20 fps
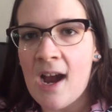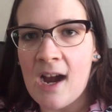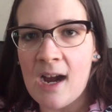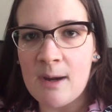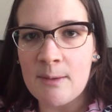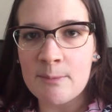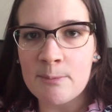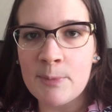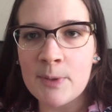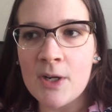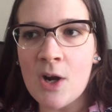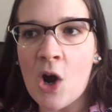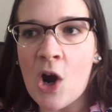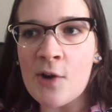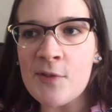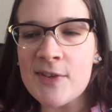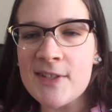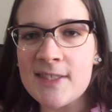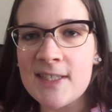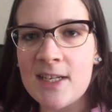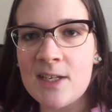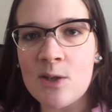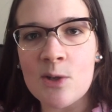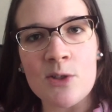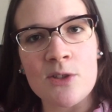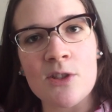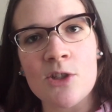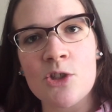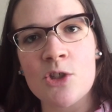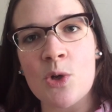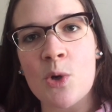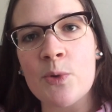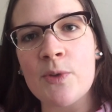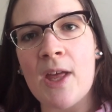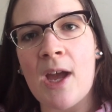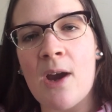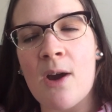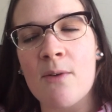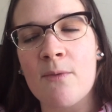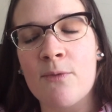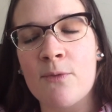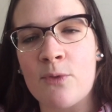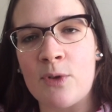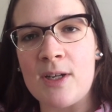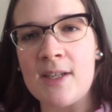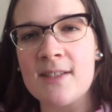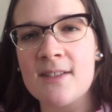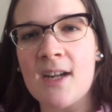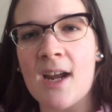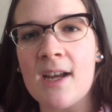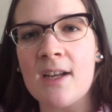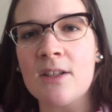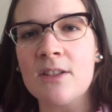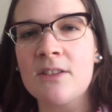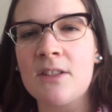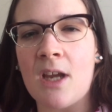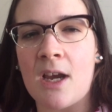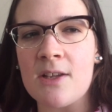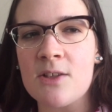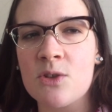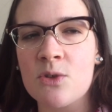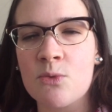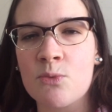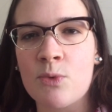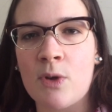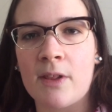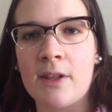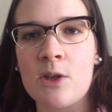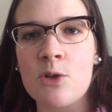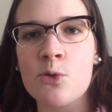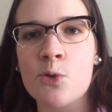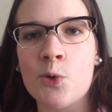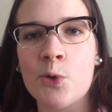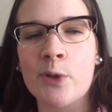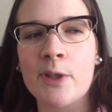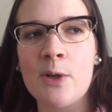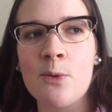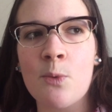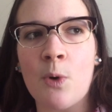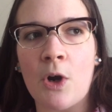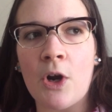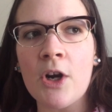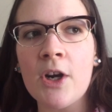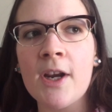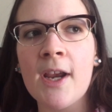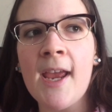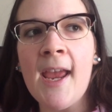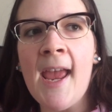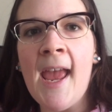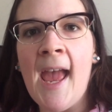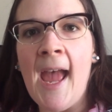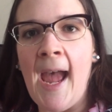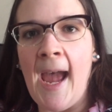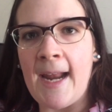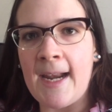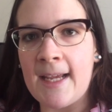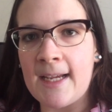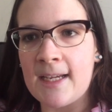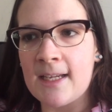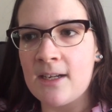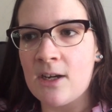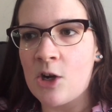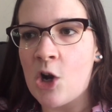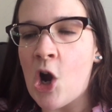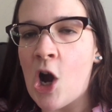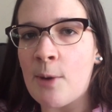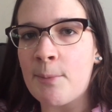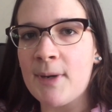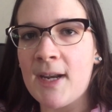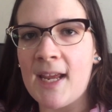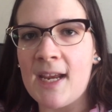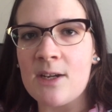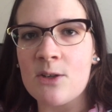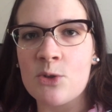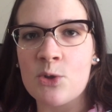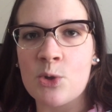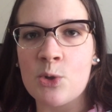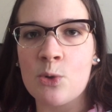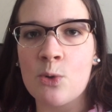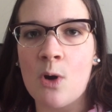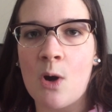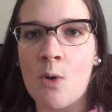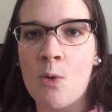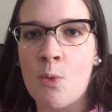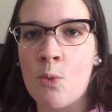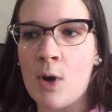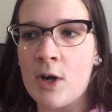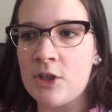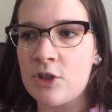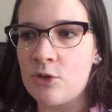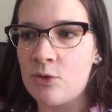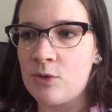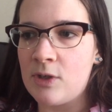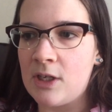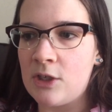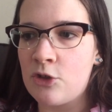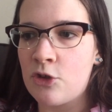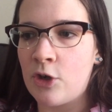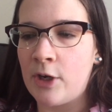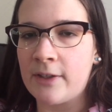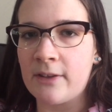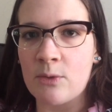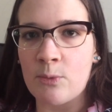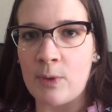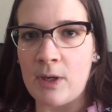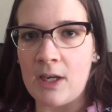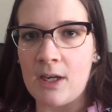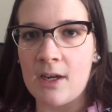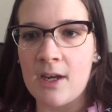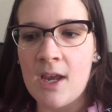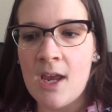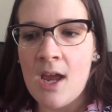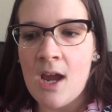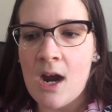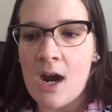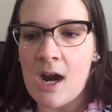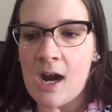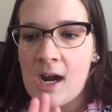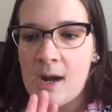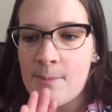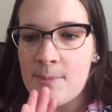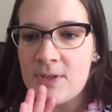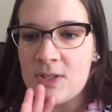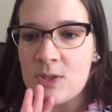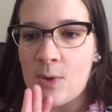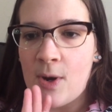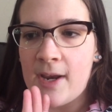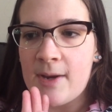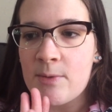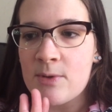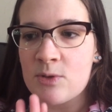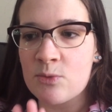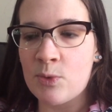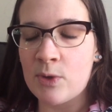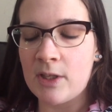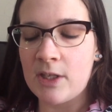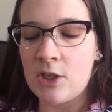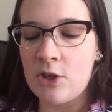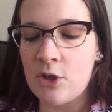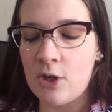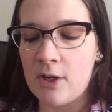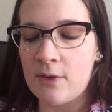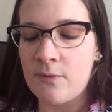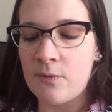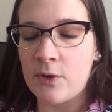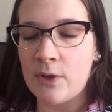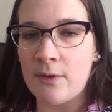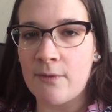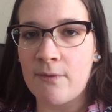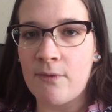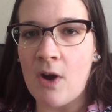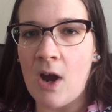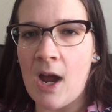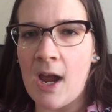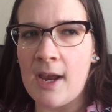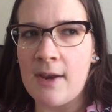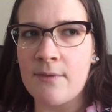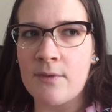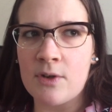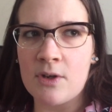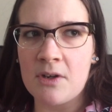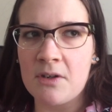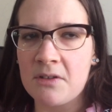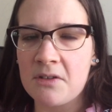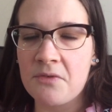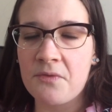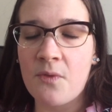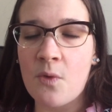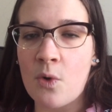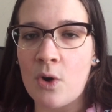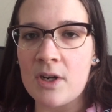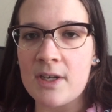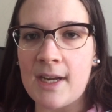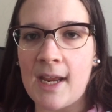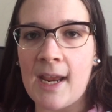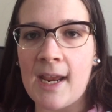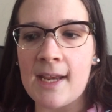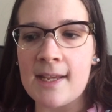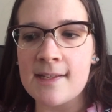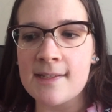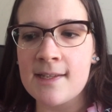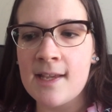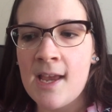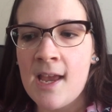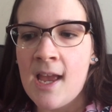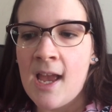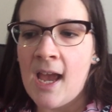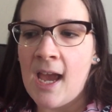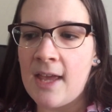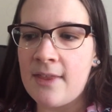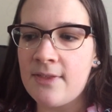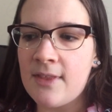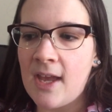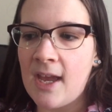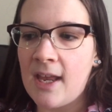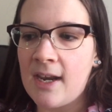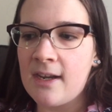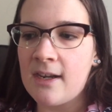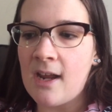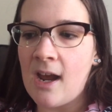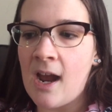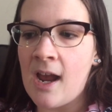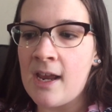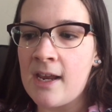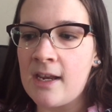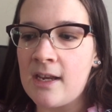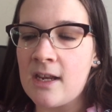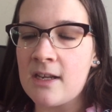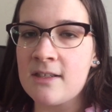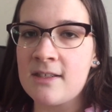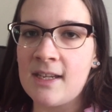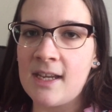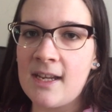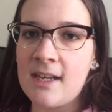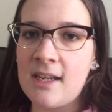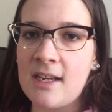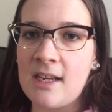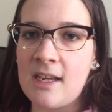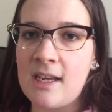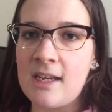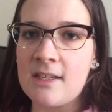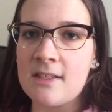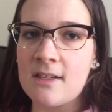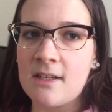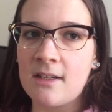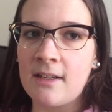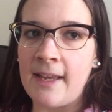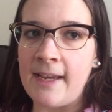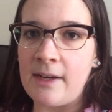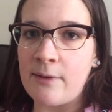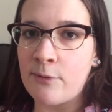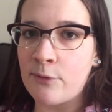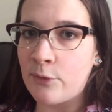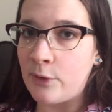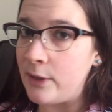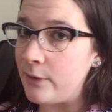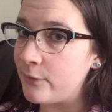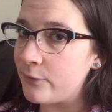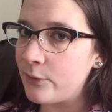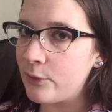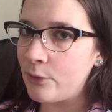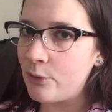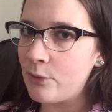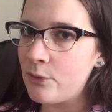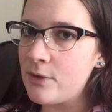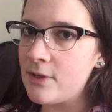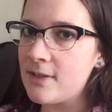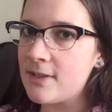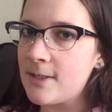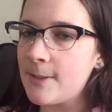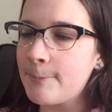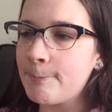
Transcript: Um, but obviously it goes to show that freestyle does really truly work and it can accommodate to what you need during the week. Um, so I was really good for the five or four days. And then I did eat like free foods